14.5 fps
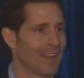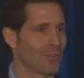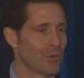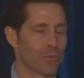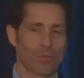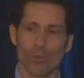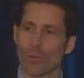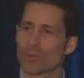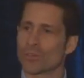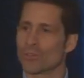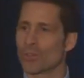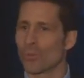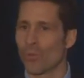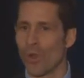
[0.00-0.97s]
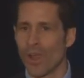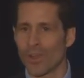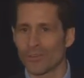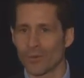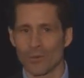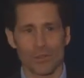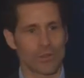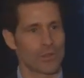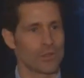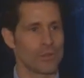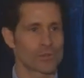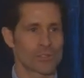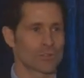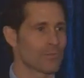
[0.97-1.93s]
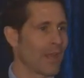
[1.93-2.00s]
reports as you want, or you can
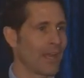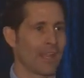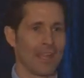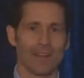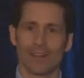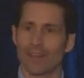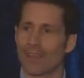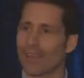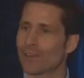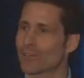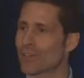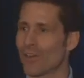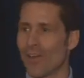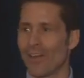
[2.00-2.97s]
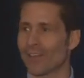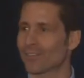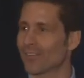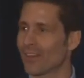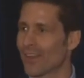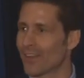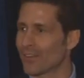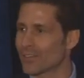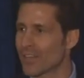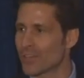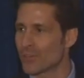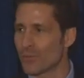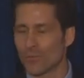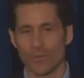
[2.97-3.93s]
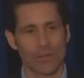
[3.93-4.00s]
use as many indicators and oscillators as
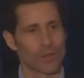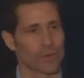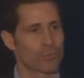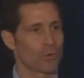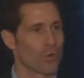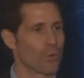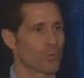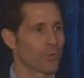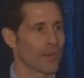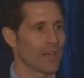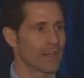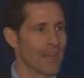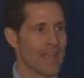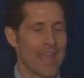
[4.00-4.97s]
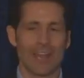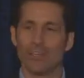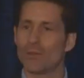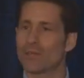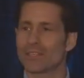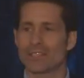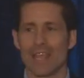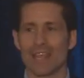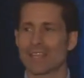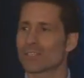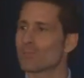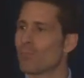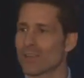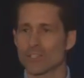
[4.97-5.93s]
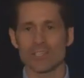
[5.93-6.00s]
you feel appropriate, and you can take as
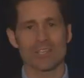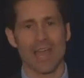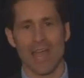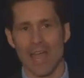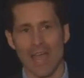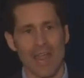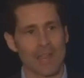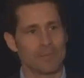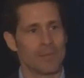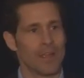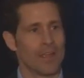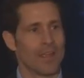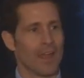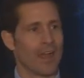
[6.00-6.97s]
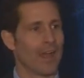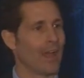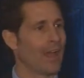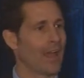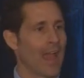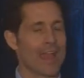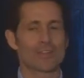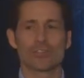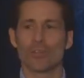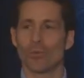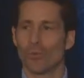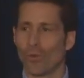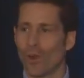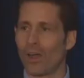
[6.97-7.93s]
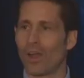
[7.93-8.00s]
much time as you
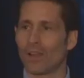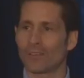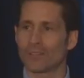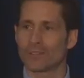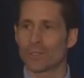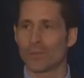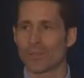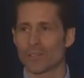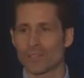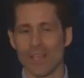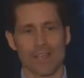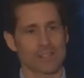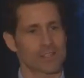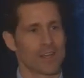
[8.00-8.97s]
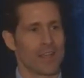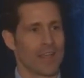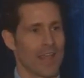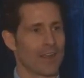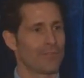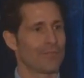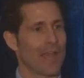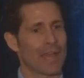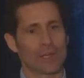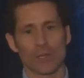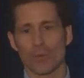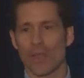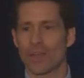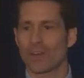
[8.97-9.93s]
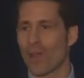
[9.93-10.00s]
want to assess and
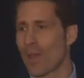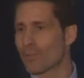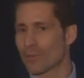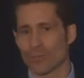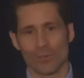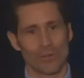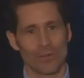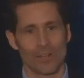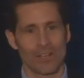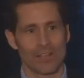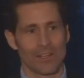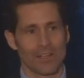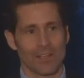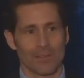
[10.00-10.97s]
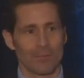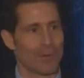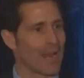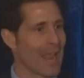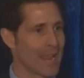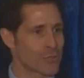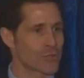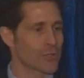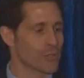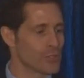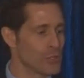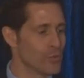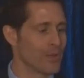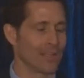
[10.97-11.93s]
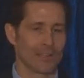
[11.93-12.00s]
evaluate an opportunity. But as you're
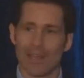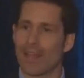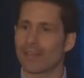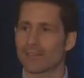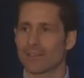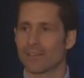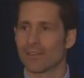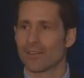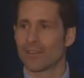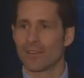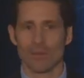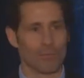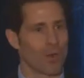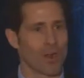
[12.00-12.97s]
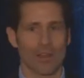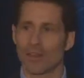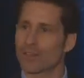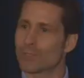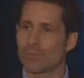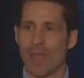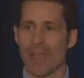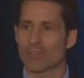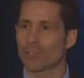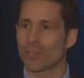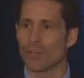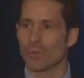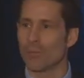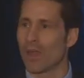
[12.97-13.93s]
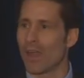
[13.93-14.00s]
doing that, the market is passing
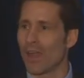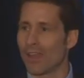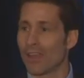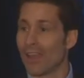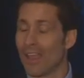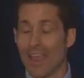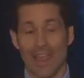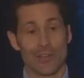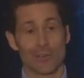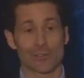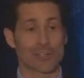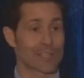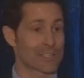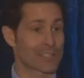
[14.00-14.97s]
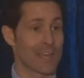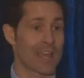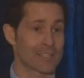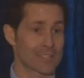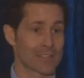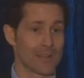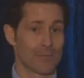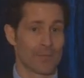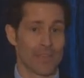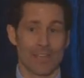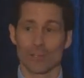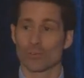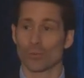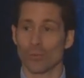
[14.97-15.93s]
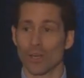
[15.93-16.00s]
you by, and your success
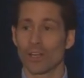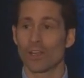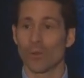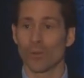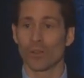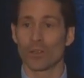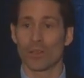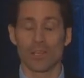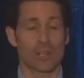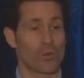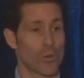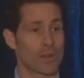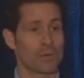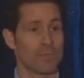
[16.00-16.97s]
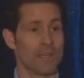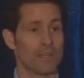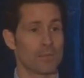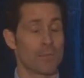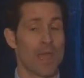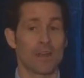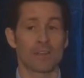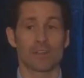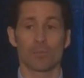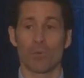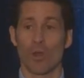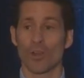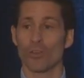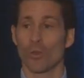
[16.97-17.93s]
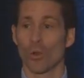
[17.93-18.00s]
is really only going to be dependent
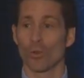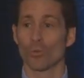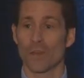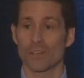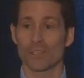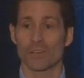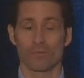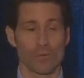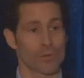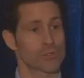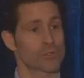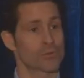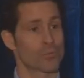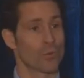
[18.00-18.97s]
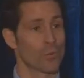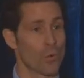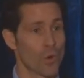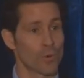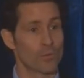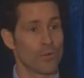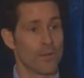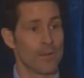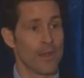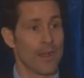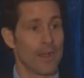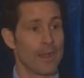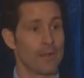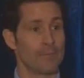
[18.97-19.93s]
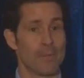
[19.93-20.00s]
upon your risk versus reward
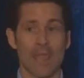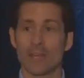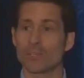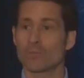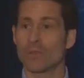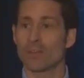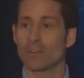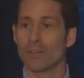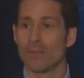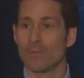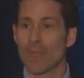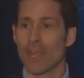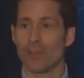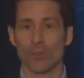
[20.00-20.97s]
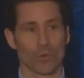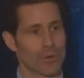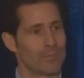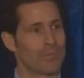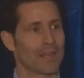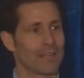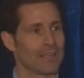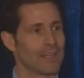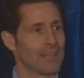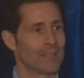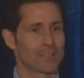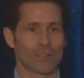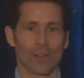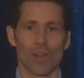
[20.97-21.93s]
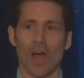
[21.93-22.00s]
management and your ability
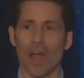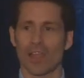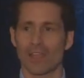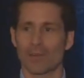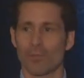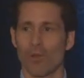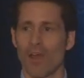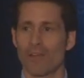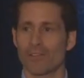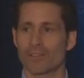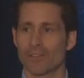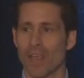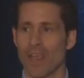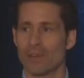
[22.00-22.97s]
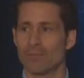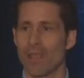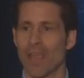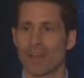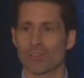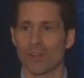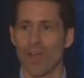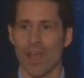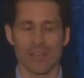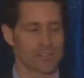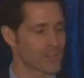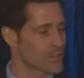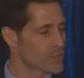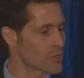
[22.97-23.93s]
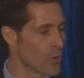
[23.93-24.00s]
to lock in profits and manage
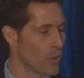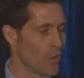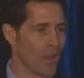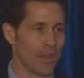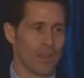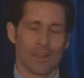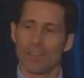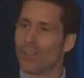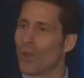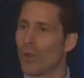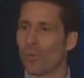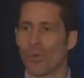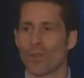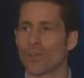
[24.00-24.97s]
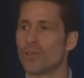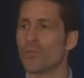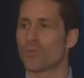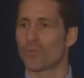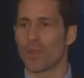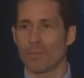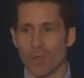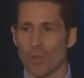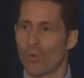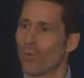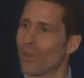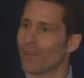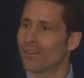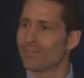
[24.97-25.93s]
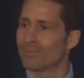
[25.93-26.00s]
losses. So, whether you flip a
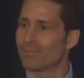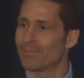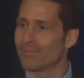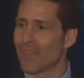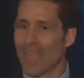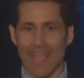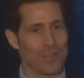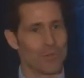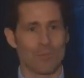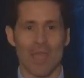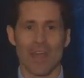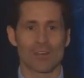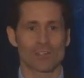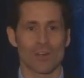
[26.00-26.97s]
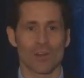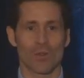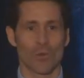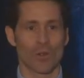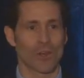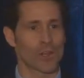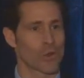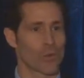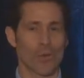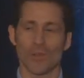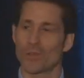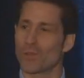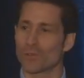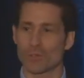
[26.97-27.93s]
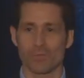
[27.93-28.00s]
coin and you manage it accordingly, or
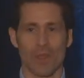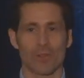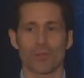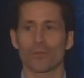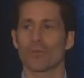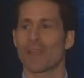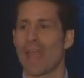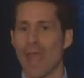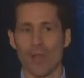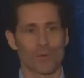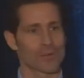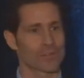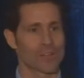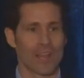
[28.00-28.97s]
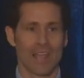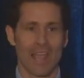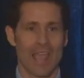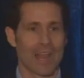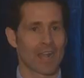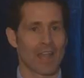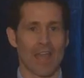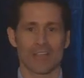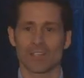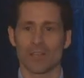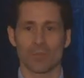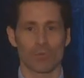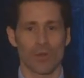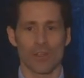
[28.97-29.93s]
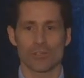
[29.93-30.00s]
whether you spend 3 hours analyzing
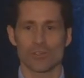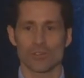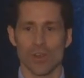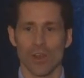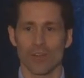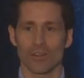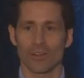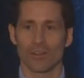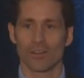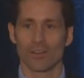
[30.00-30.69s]
a price chart,